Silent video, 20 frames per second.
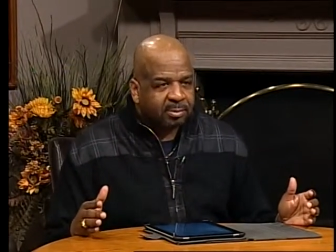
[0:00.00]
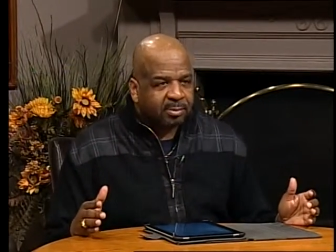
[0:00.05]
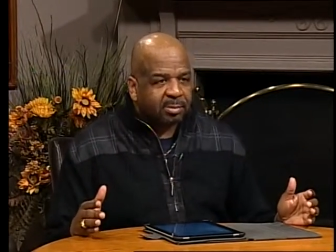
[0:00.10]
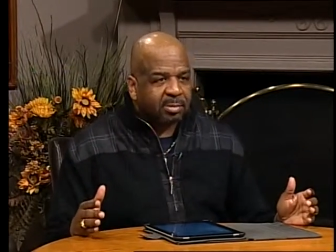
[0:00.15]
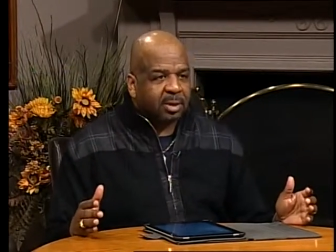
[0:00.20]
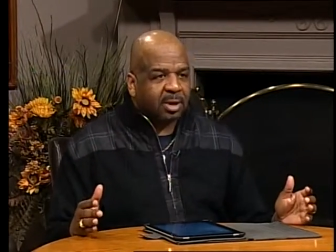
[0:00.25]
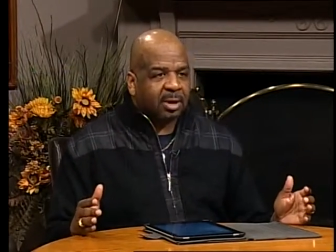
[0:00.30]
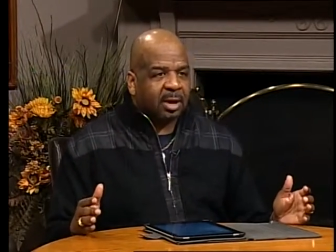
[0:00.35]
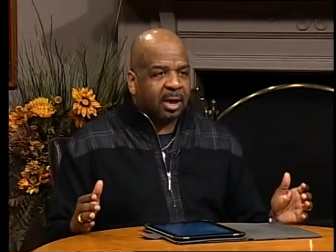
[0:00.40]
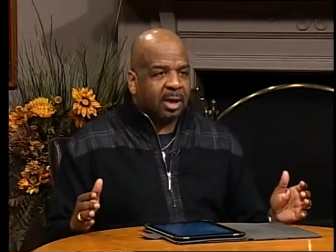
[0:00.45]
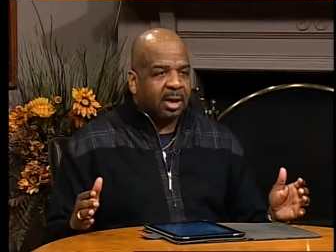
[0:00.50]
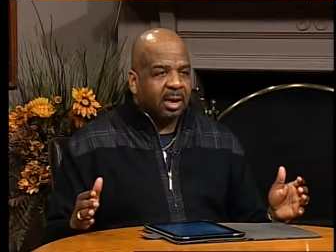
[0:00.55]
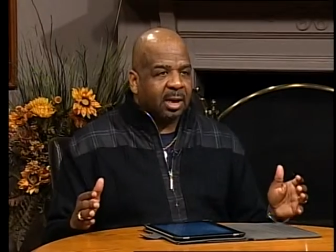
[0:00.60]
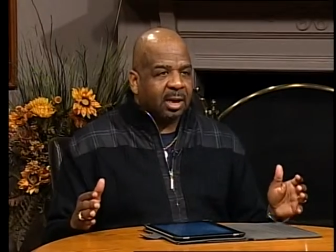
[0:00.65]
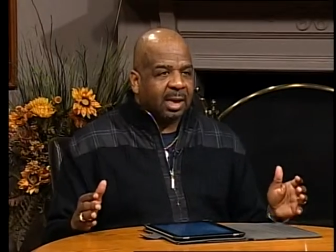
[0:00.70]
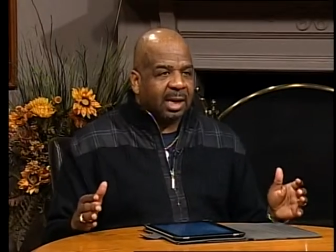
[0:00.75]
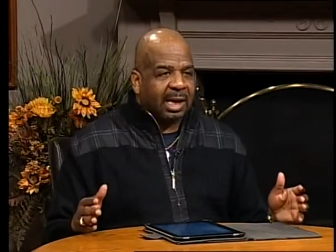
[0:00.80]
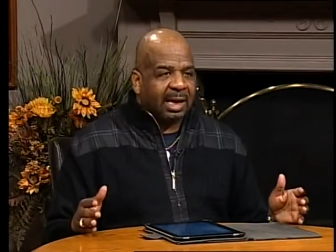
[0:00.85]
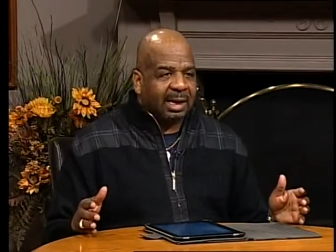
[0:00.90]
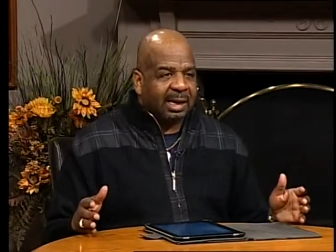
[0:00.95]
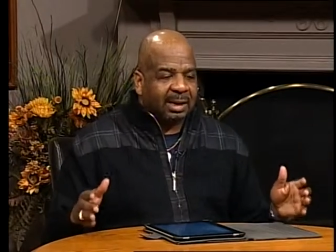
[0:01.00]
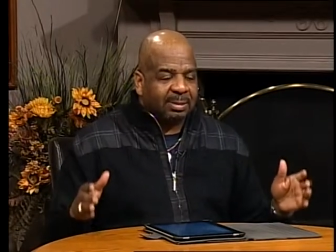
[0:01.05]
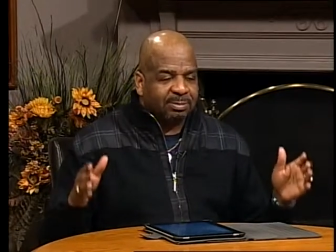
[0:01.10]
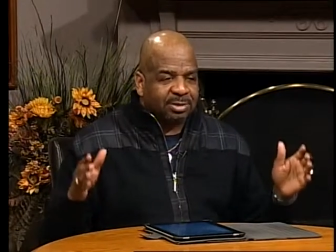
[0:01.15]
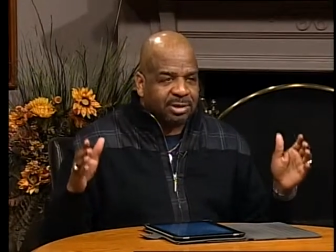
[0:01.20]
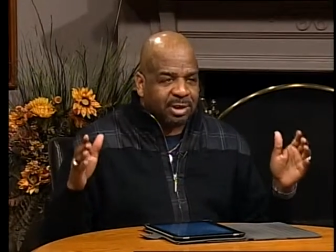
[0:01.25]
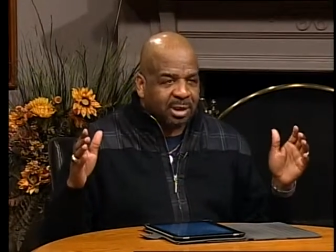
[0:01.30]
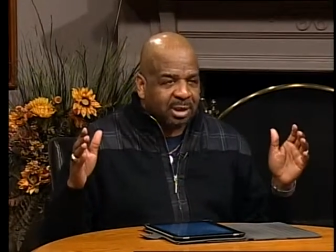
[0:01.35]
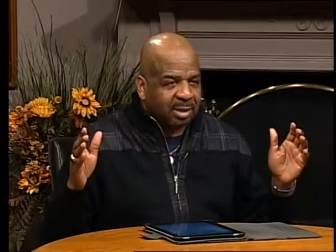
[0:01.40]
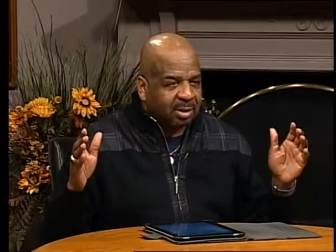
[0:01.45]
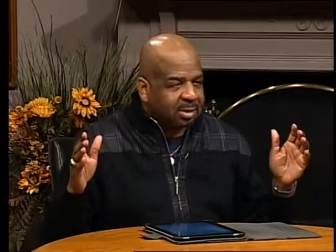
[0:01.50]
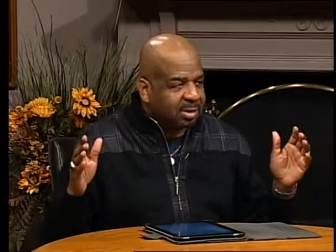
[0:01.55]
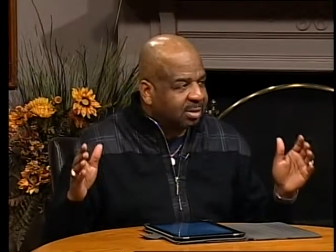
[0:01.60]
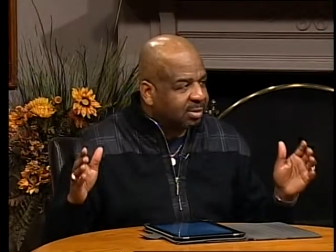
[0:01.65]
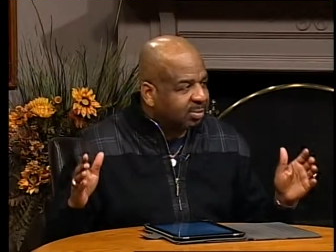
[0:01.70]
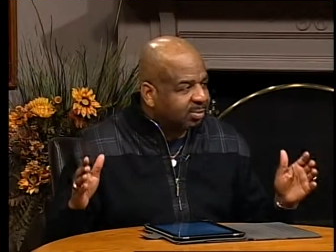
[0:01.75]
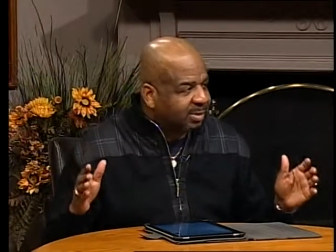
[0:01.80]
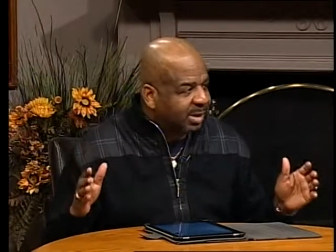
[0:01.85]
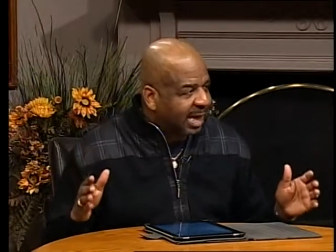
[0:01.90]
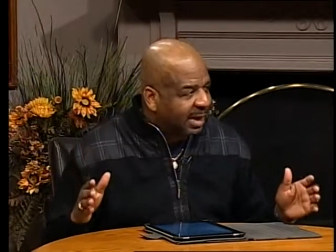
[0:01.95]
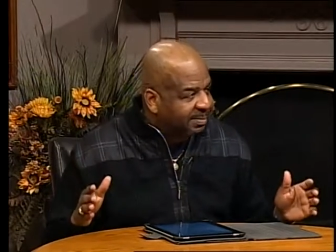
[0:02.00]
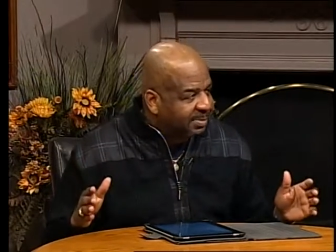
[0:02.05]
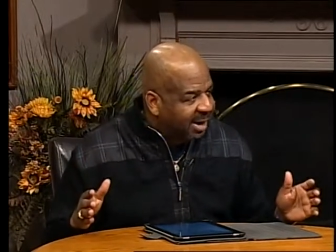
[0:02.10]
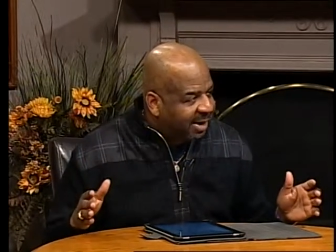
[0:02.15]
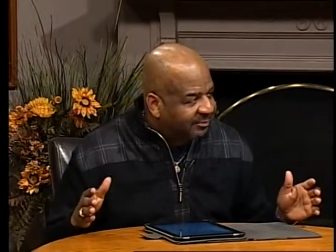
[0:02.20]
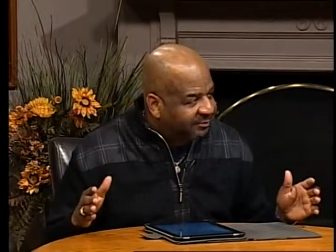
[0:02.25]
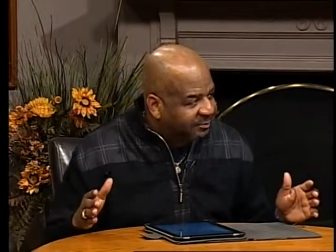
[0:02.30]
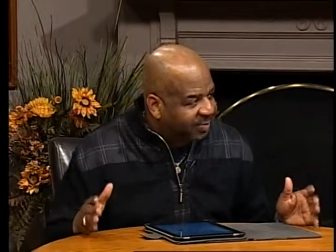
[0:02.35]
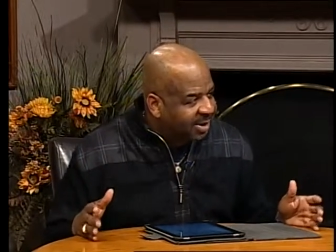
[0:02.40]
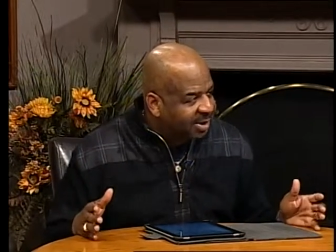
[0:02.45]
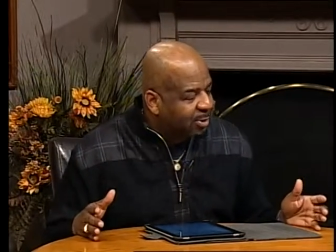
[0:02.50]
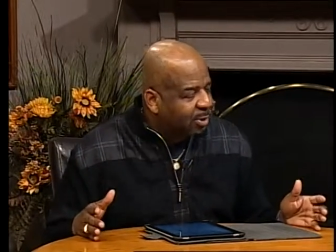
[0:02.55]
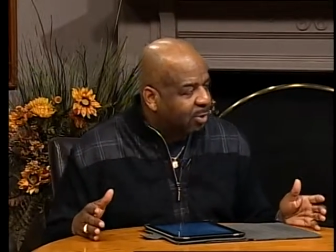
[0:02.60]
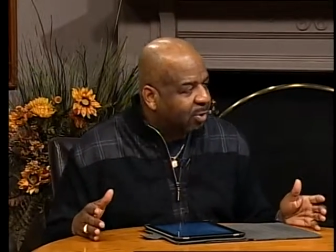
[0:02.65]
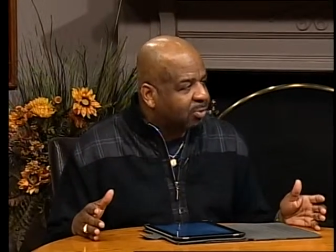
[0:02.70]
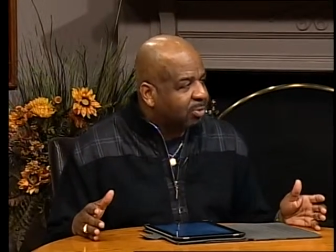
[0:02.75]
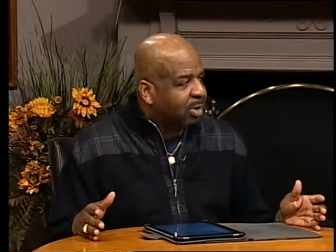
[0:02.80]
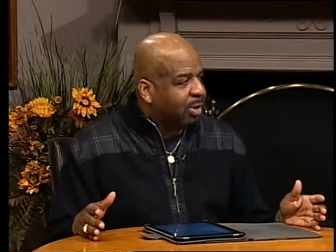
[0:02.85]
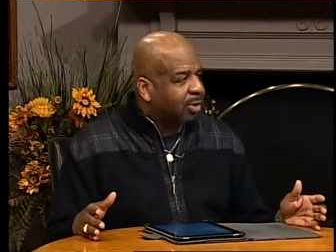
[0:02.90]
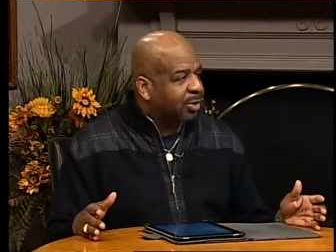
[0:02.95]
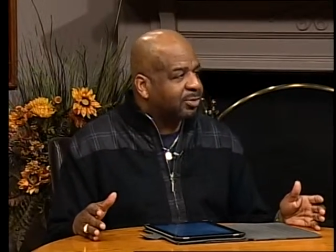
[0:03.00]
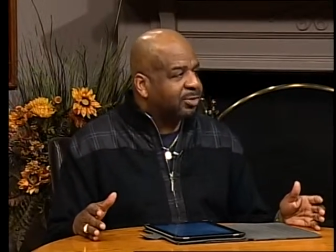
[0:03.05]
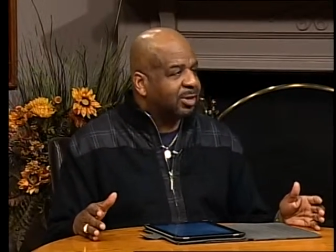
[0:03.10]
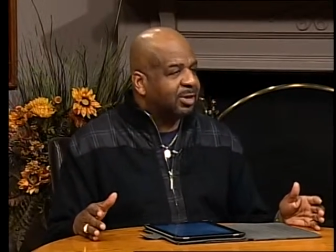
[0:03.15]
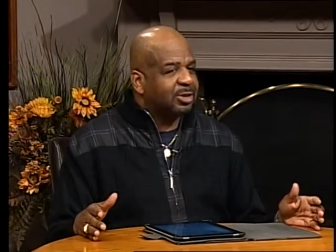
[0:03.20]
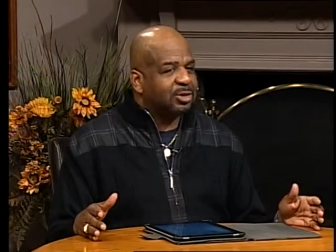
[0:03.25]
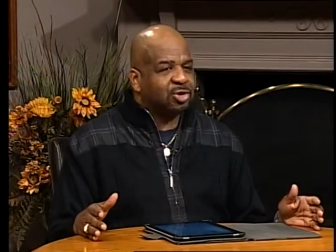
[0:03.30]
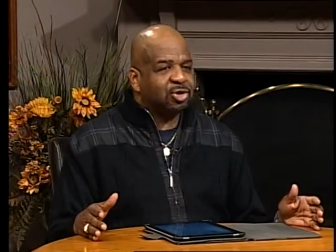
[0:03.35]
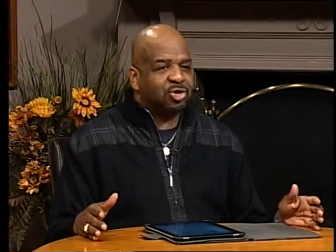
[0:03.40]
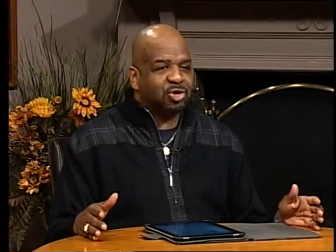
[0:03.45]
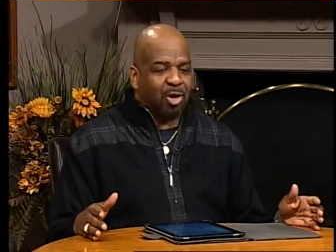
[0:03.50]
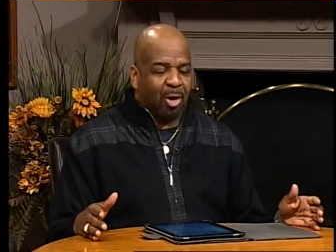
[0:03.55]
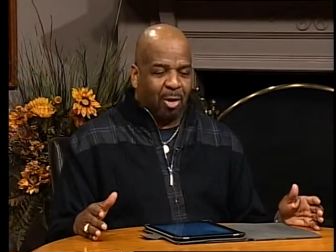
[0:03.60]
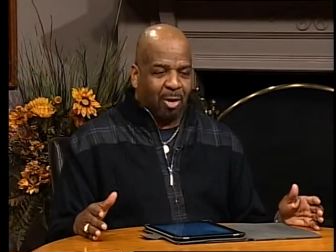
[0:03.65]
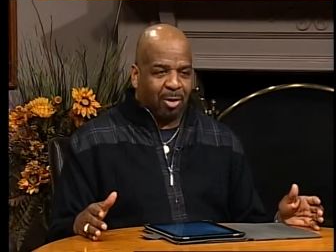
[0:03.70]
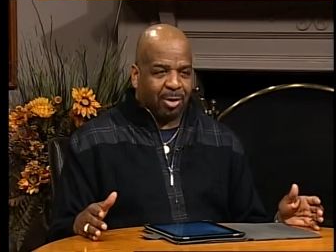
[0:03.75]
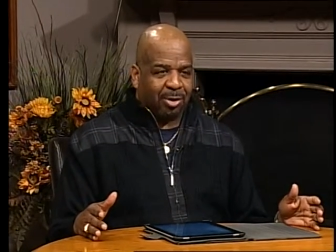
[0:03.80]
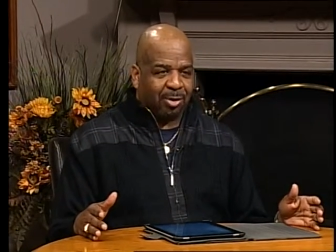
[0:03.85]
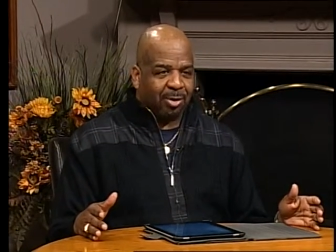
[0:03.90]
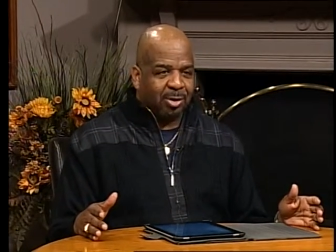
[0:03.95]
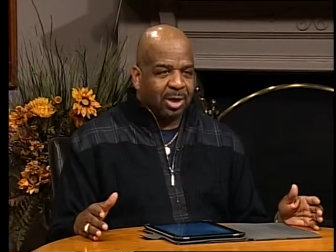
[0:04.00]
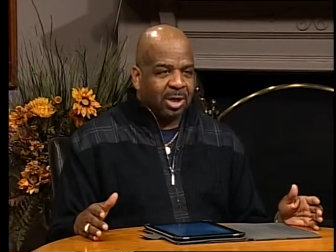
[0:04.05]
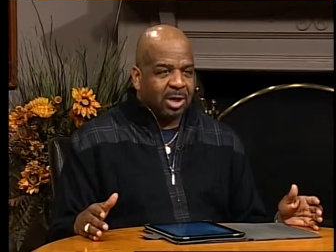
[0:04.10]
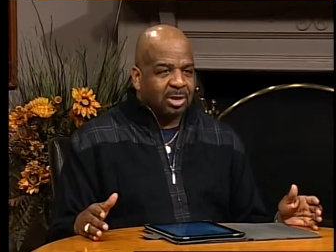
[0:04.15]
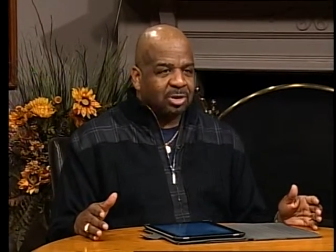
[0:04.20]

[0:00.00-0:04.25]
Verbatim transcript: Mm-hmm. Okay? I'm still got my feet on earthly soil.